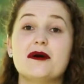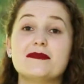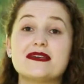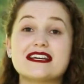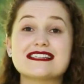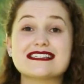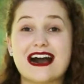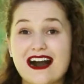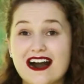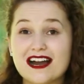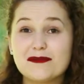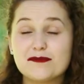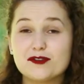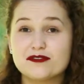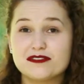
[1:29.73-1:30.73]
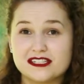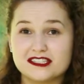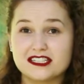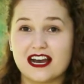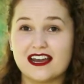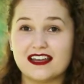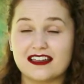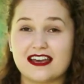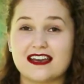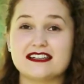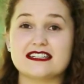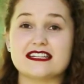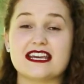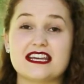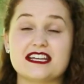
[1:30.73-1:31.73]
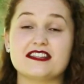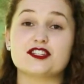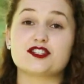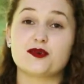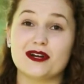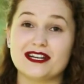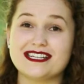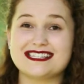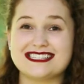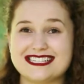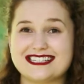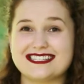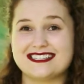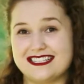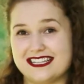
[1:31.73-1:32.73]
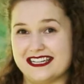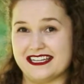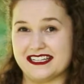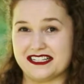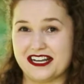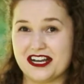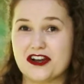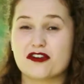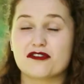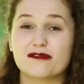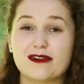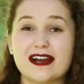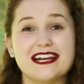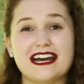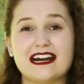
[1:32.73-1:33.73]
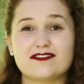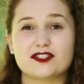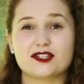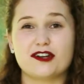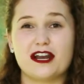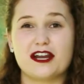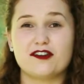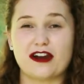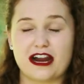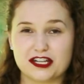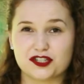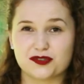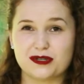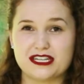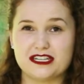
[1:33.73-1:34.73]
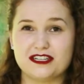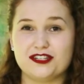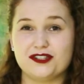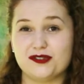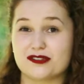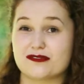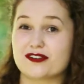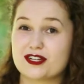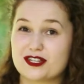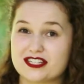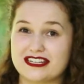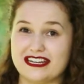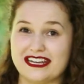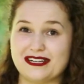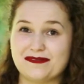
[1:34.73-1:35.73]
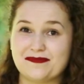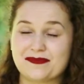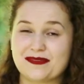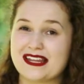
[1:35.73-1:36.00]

Because I moved to Thailand in 2016, right after I graduated university.